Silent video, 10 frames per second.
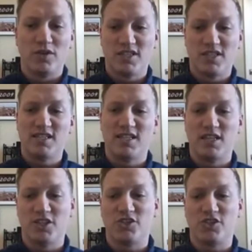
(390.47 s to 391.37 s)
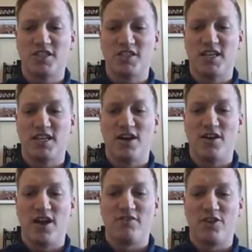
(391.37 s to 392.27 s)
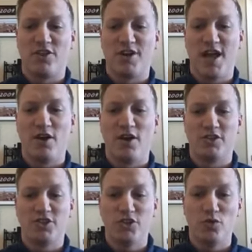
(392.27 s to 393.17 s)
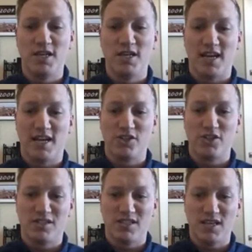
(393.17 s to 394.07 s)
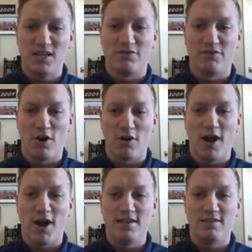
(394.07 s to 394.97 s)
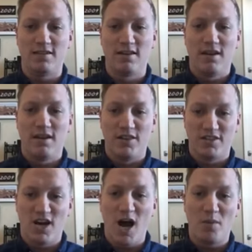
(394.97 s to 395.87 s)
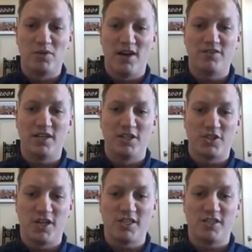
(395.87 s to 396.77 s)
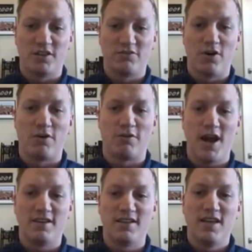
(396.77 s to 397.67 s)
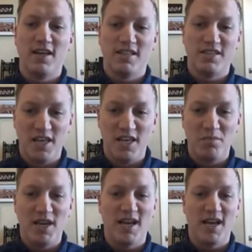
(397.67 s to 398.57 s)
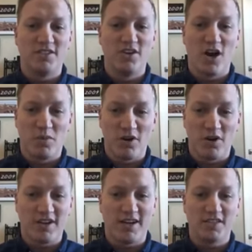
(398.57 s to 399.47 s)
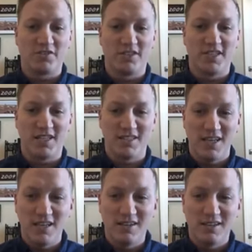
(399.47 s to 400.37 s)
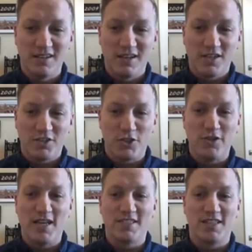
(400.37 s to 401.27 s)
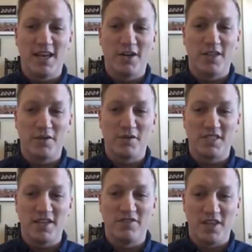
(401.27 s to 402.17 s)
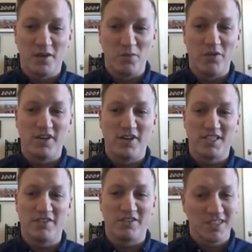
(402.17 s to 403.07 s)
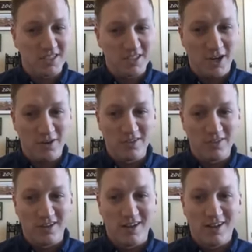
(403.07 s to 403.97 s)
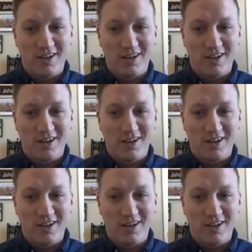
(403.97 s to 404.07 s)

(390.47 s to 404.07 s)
So it's six illustrations sent out every other day over two weeks. And as you can see on the far right, in the top left illustration on the far right, it's them meeting at a dog park in Nashville, Tennessee. Two days later, they receive them moving to San Francisco.